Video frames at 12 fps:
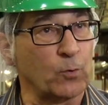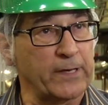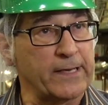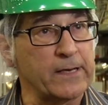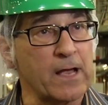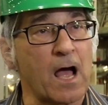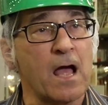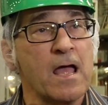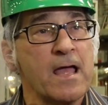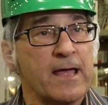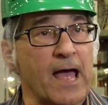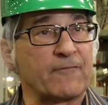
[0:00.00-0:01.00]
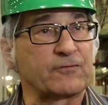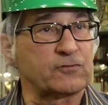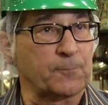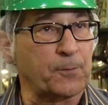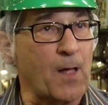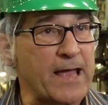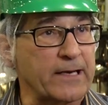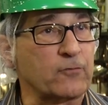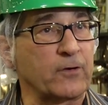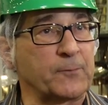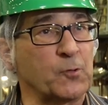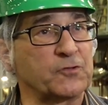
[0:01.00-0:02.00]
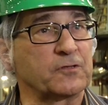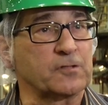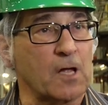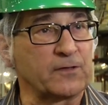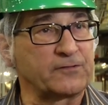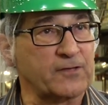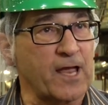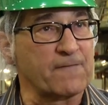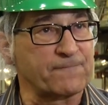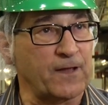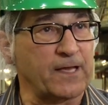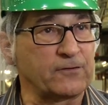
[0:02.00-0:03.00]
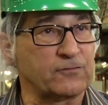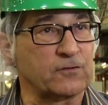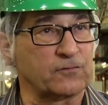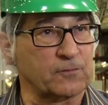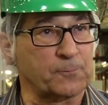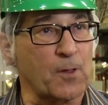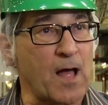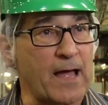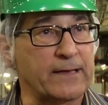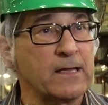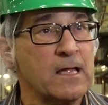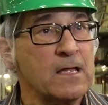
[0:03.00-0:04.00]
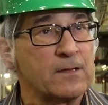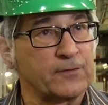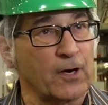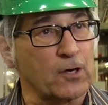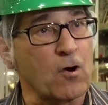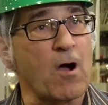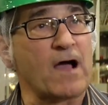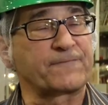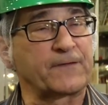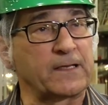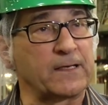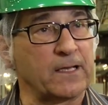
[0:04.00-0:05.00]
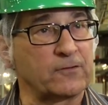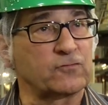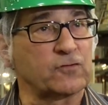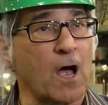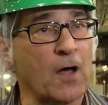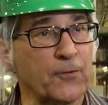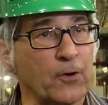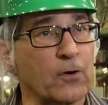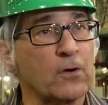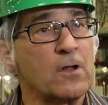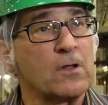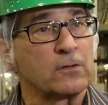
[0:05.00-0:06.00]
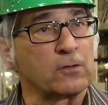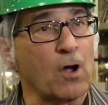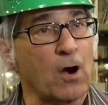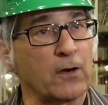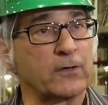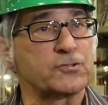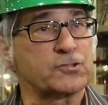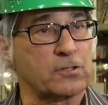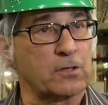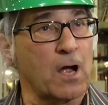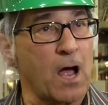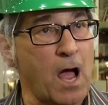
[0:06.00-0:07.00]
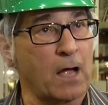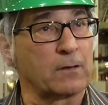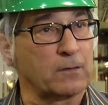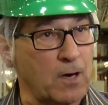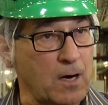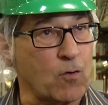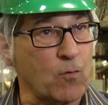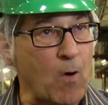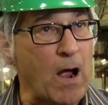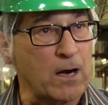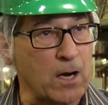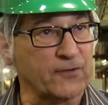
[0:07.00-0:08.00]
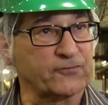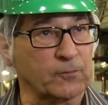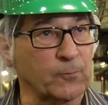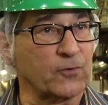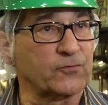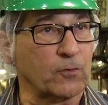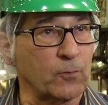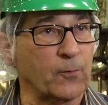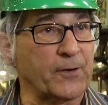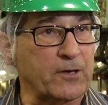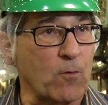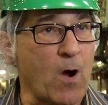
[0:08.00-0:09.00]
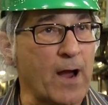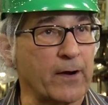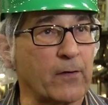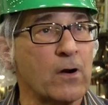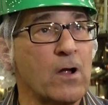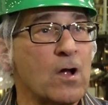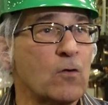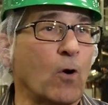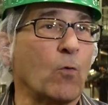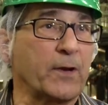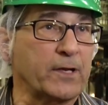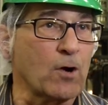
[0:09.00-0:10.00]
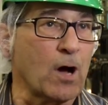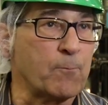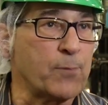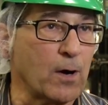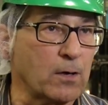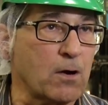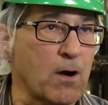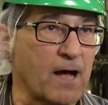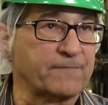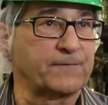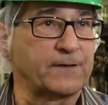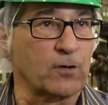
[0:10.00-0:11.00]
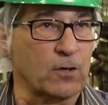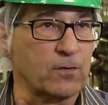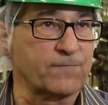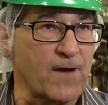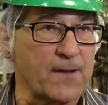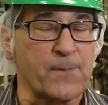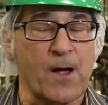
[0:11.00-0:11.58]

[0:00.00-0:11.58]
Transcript: We uh, have a supply agreement with the Tully's cafes to supply their coffee, and then other large uh, customers that would require what we call bulk coffee or the five